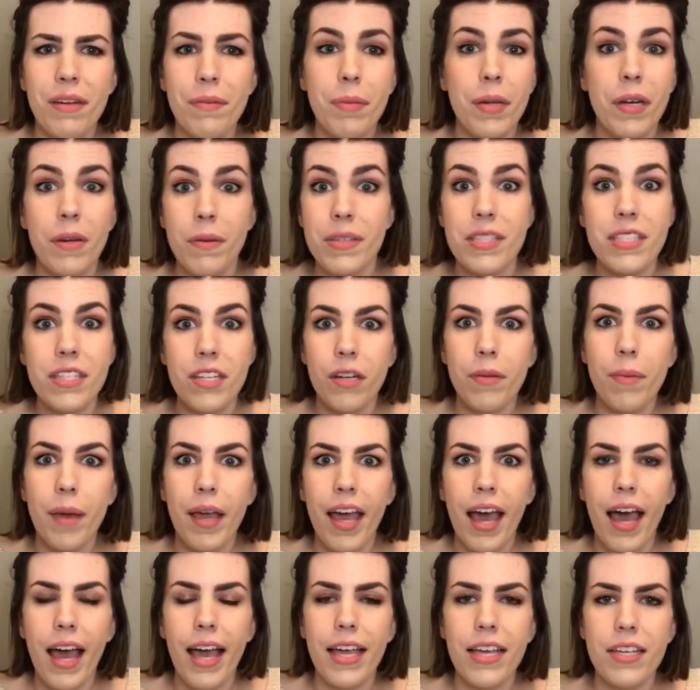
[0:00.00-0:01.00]
but it was still my
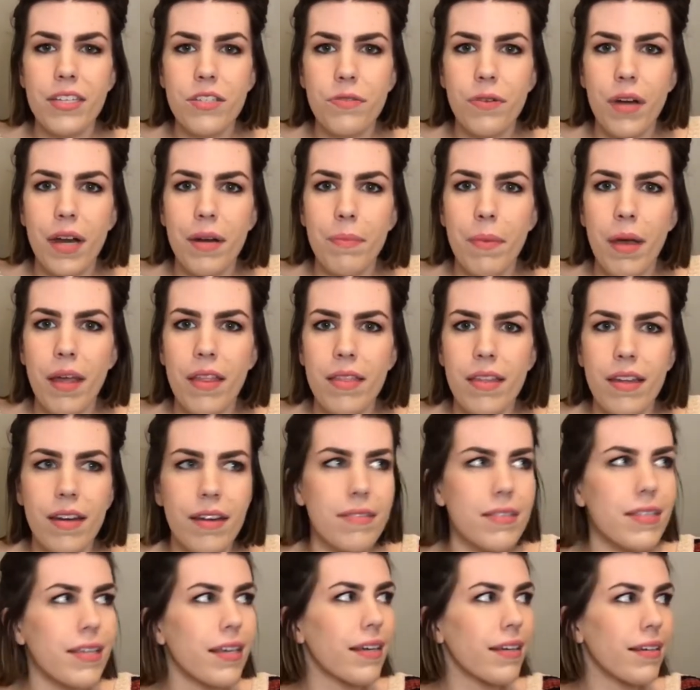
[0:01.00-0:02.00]
highest read month, and I
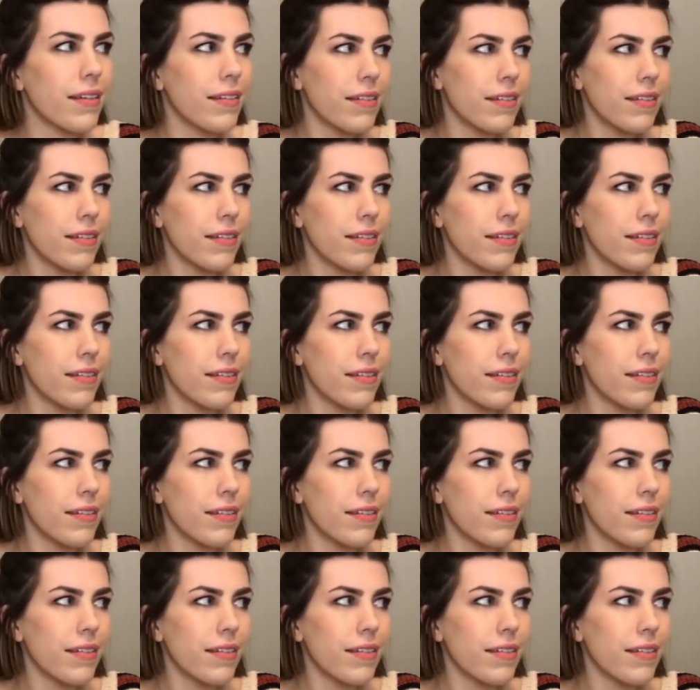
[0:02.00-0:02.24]
was like,